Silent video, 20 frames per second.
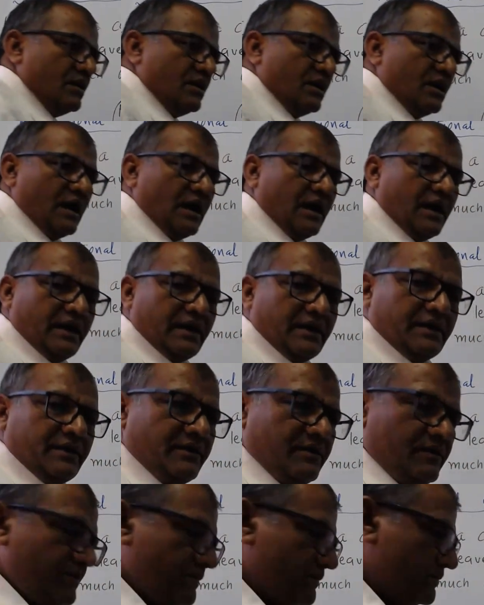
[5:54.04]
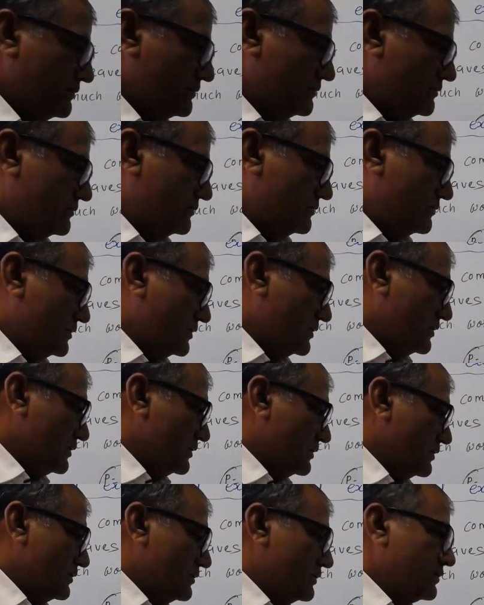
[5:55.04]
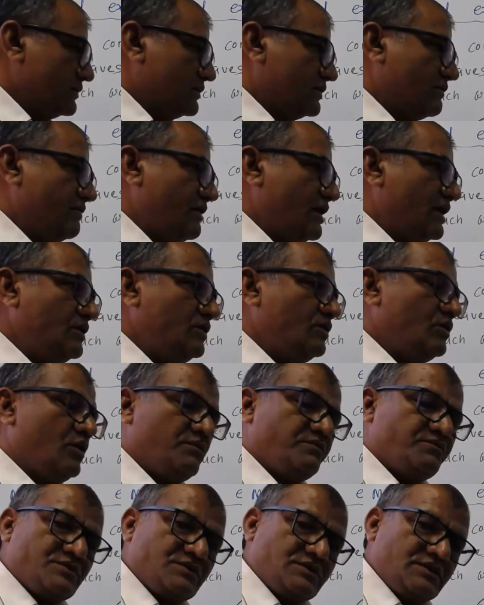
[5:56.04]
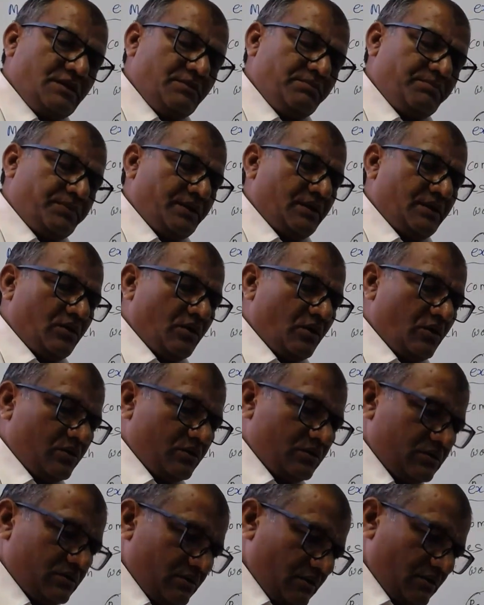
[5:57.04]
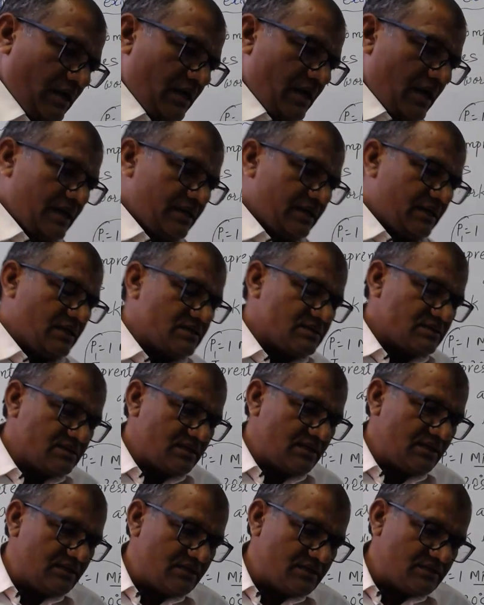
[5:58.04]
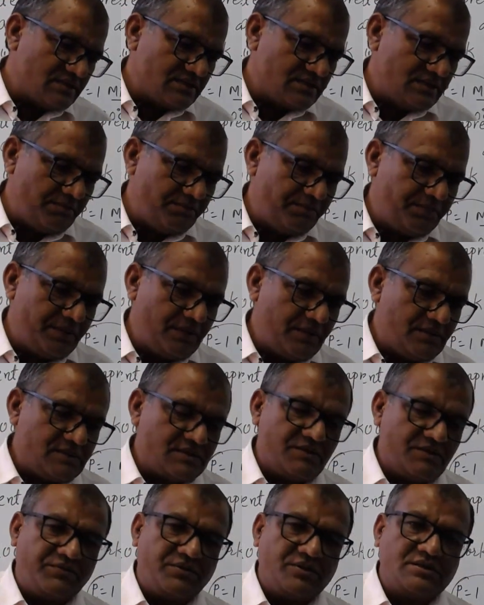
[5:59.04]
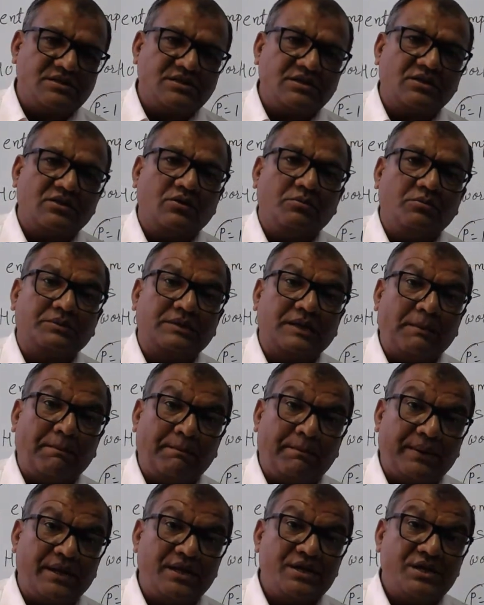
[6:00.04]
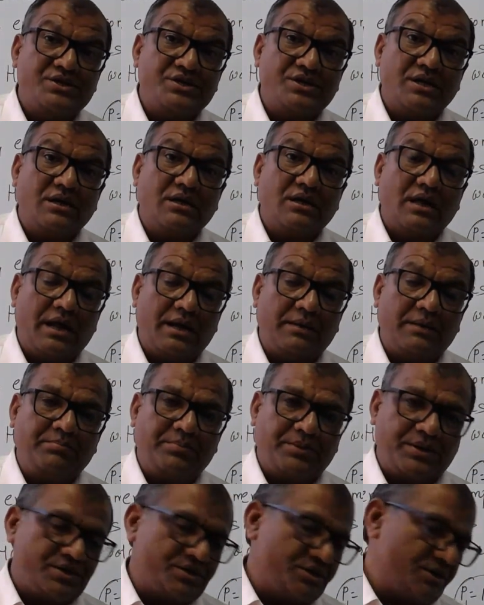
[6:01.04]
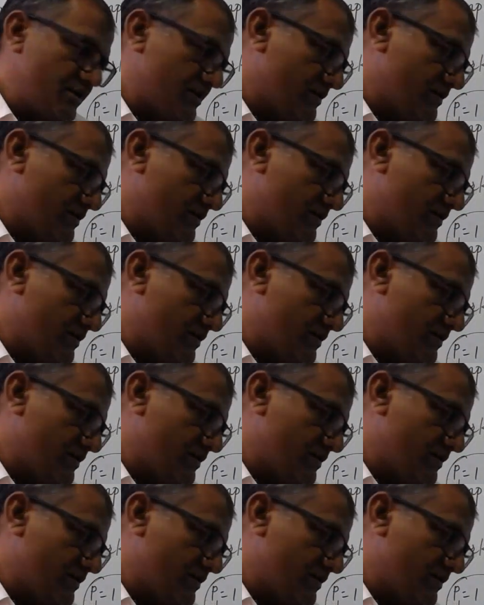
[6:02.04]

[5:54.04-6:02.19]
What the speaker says: and the value of Cp, or I can say the Cp is a function of temperature and pressure.